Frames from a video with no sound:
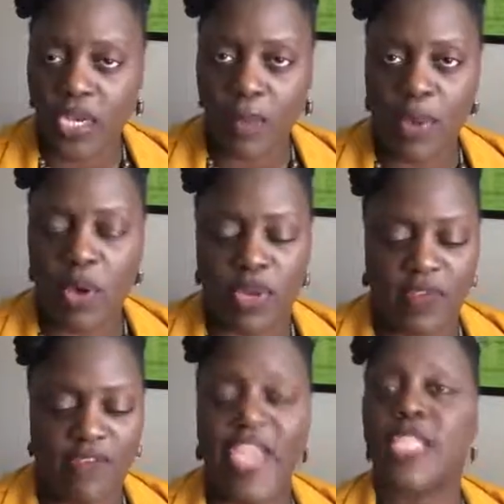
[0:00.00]

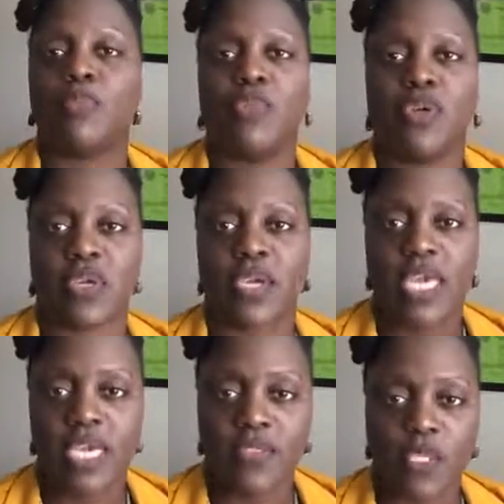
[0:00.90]
component. Facebook,
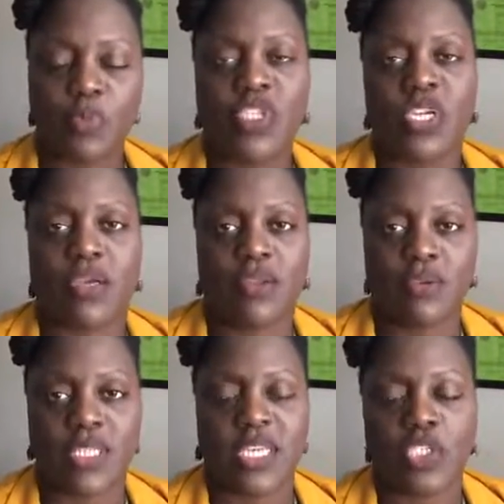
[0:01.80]
in this particular
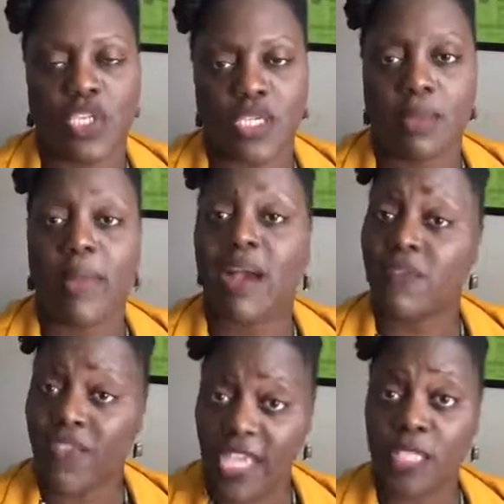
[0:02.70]
session, is about
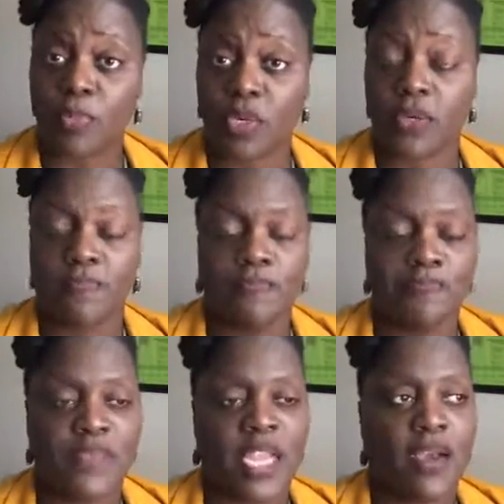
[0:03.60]
Facebook.
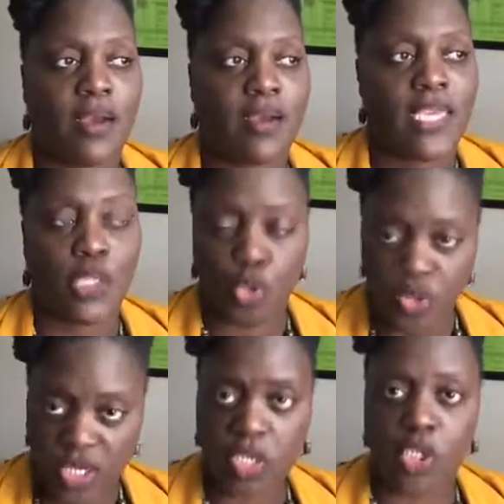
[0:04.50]

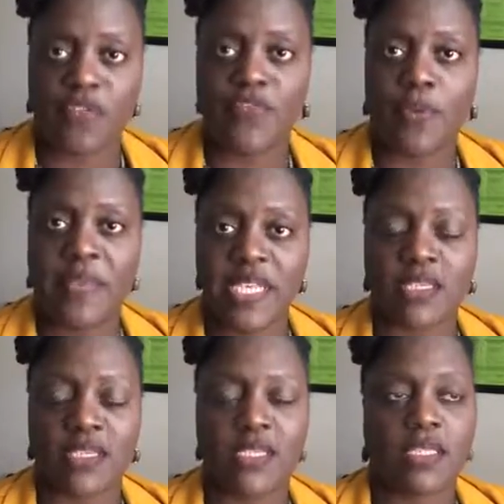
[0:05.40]
Introduction for
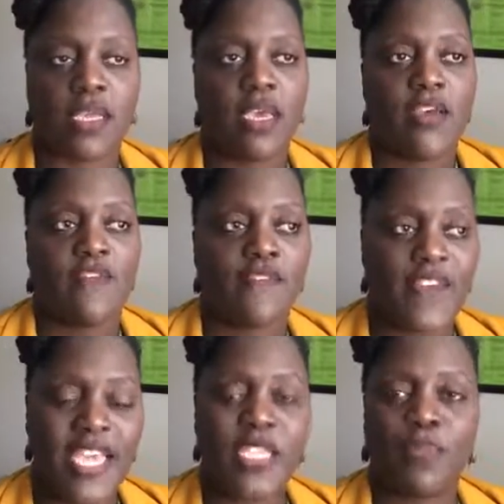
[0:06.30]
business.
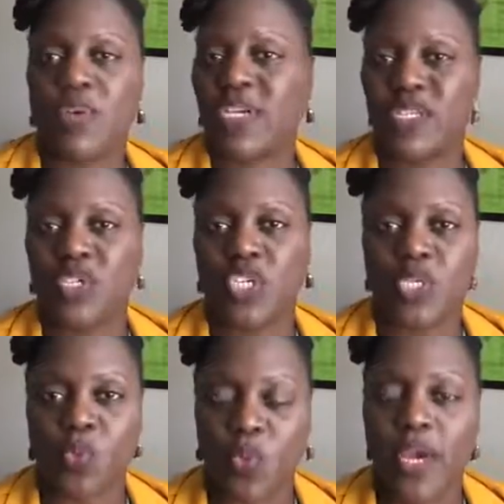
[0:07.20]
Facebook is
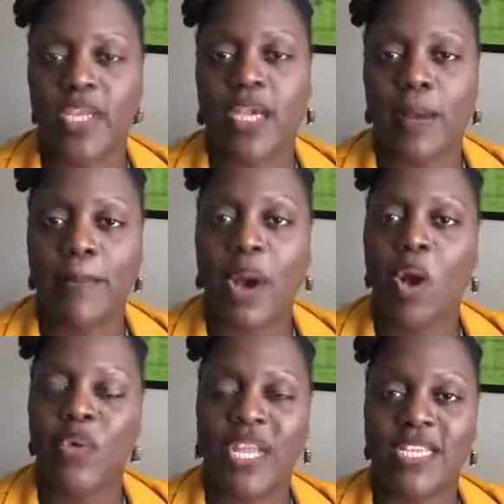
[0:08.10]
just one
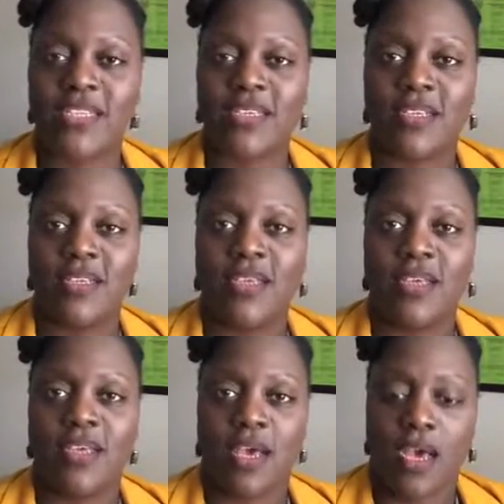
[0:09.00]
component
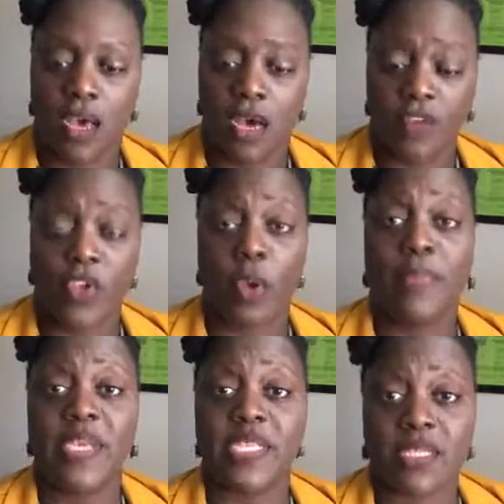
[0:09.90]
of your
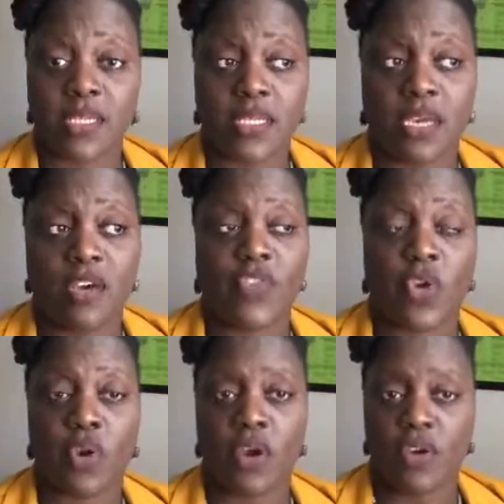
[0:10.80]
business, of
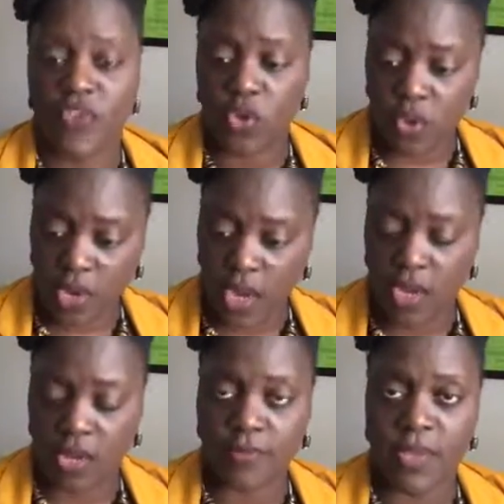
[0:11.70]

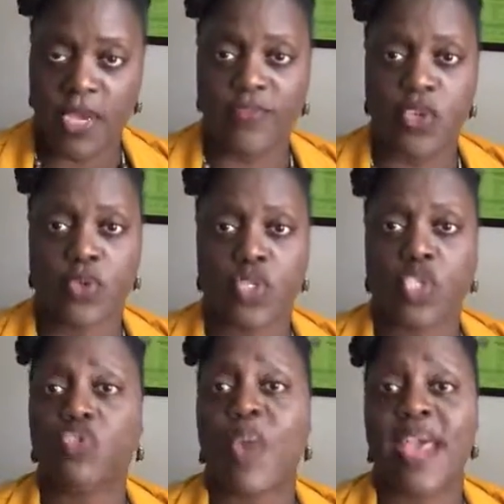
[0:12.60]
your
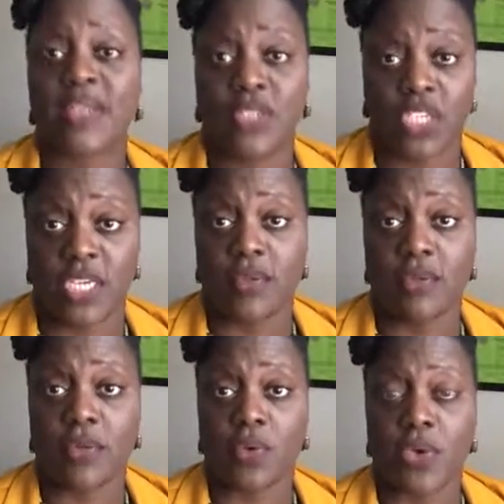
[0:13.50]
strategy.
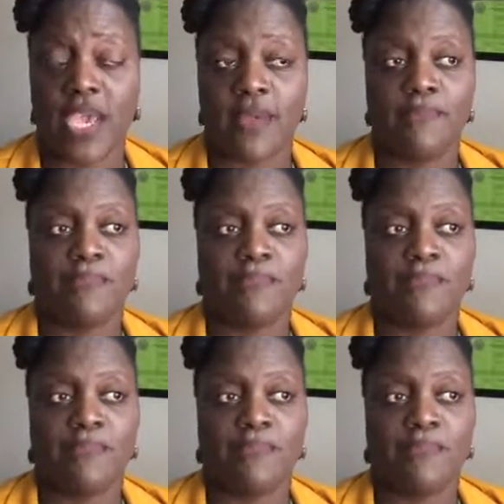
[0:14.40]
Okay,